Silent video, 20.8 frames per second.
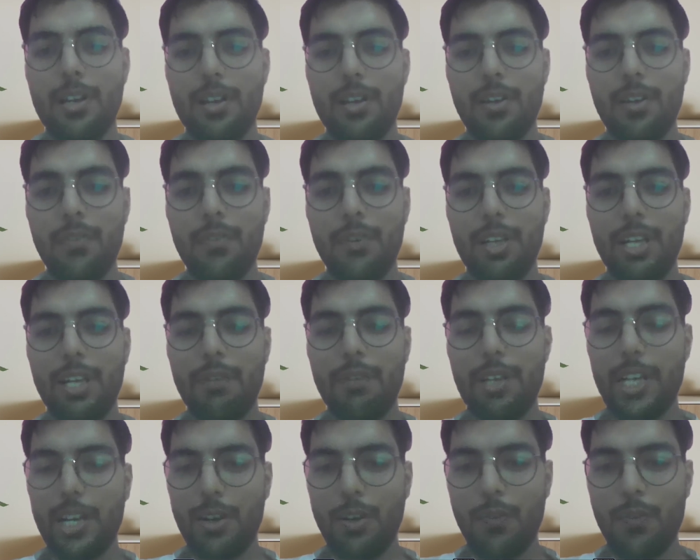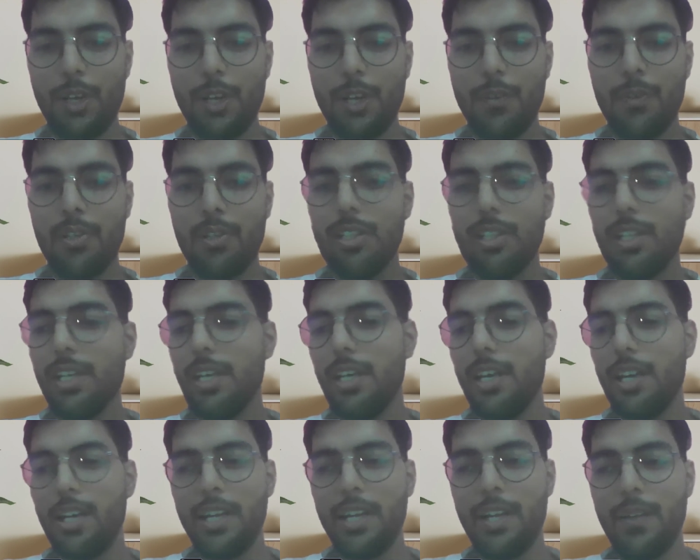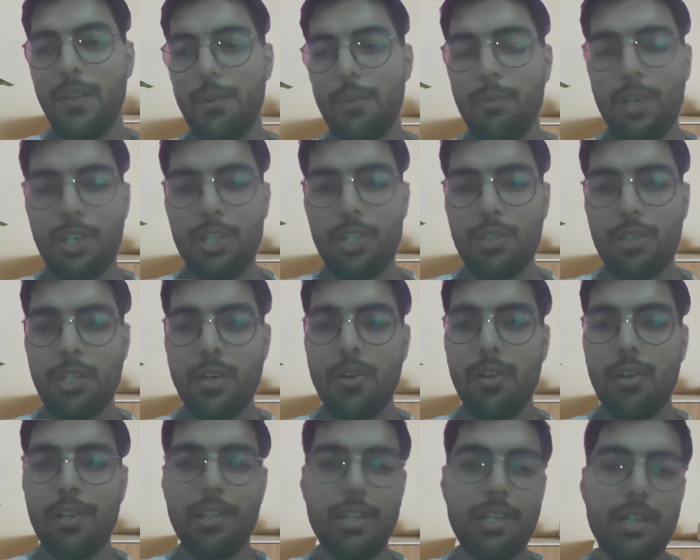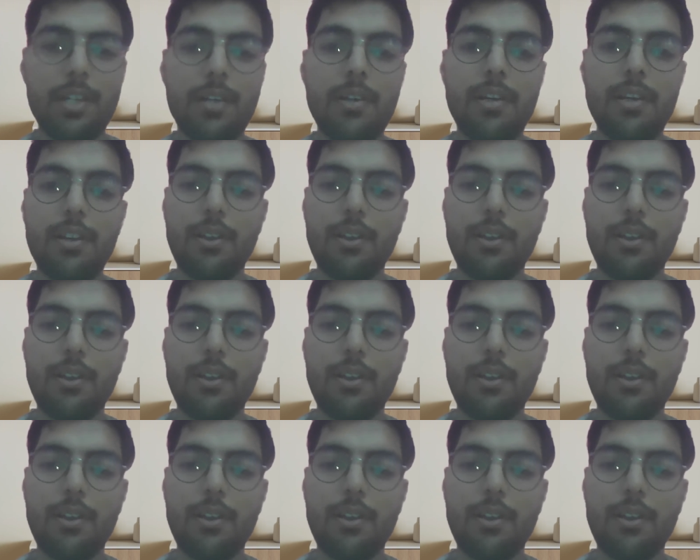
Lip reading: WAF. We leverage network firewall, and we make sure that all the